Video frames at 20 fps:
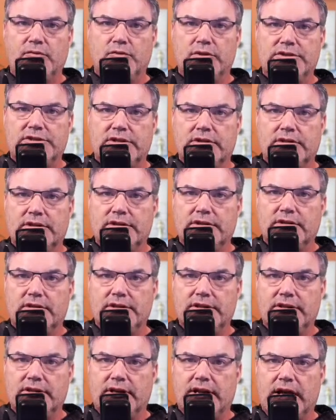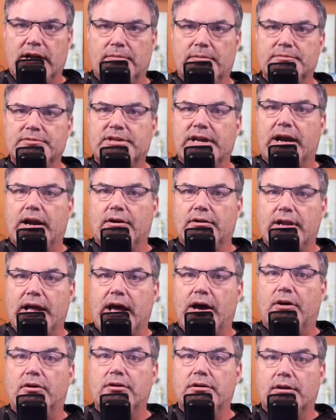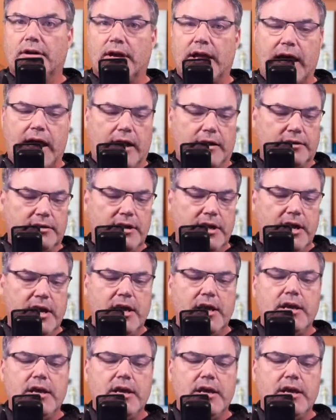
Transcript: recently deleted albums are now locked.